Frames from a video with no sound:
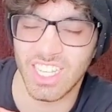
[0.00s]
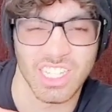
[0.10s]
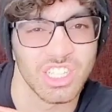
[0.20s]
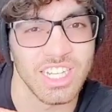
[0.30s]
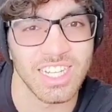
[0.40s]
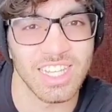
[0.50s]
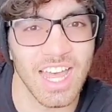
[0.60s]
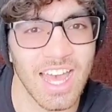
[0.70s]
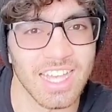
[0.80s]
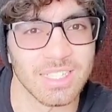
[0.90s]
a sheet of
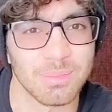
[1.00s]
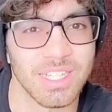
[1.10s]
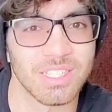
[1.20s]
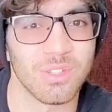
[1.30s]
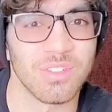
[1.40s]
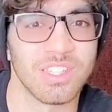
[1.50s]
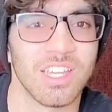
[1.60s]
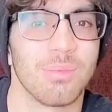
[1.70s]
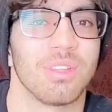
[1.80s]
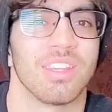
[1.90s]
glass placed over the
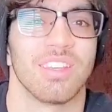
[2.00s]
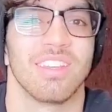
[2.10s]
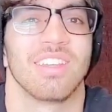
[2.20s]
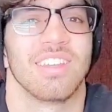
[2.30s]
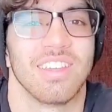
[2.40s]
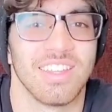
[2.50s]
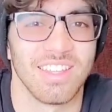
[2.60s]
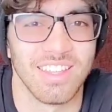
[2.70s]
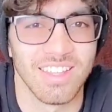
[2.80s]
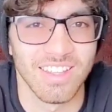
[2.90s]
top of
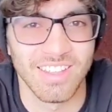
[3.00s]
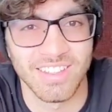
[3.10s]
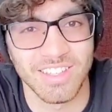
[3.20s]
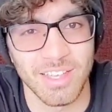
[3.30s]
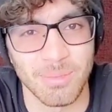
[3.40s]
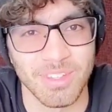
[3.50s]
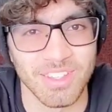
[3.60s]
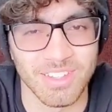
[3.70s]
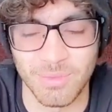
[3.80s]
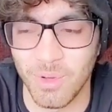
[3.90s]

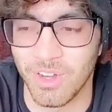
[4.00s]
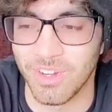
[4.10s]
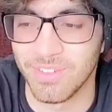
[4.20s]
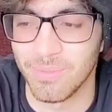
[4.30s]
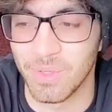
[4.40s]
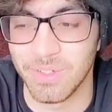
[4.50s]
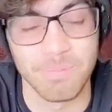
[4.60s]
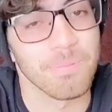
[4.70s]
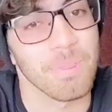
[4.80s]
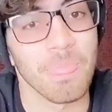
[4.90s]
the water. But
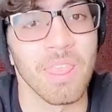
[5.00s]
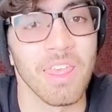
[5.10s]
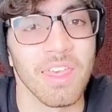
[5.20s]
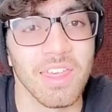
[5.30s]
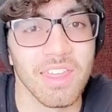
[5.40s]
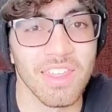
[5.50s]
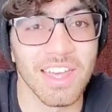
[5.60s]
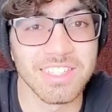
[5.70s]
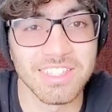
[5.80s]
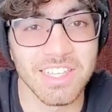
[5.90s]

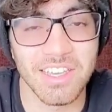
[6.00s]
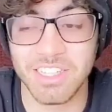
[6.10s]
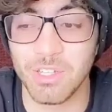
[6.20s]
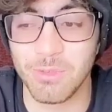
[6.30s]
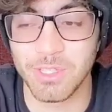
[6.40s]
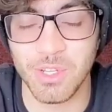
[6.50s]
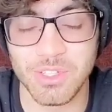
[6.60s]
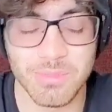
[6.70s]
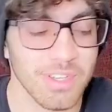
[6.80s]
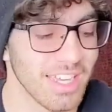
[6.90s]
that's our first
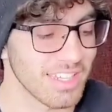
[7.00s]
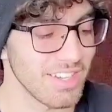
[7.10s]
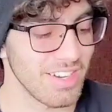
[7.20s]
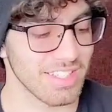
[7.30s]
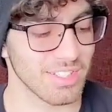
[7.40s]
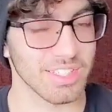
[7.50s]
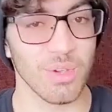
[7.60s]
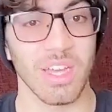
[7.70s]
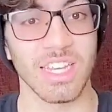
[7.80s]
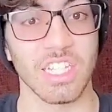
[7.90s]
ocean fact. All right, so let's
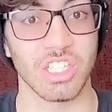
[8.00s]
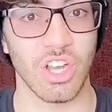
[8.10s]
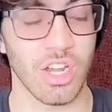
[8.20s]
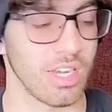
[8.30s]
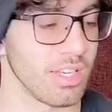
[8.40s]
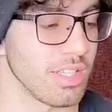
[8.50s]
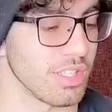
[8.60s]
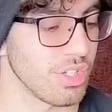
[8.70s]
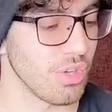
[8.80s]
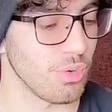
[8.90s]
go ahead and get started.
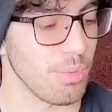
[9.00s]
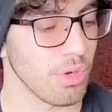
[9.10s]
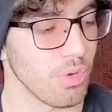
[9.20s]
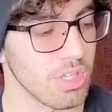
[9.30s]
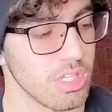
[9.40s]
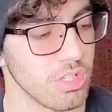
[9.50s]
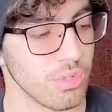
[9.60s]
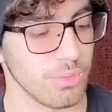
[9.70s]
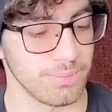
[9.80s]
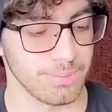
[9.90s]
So what we're going to do...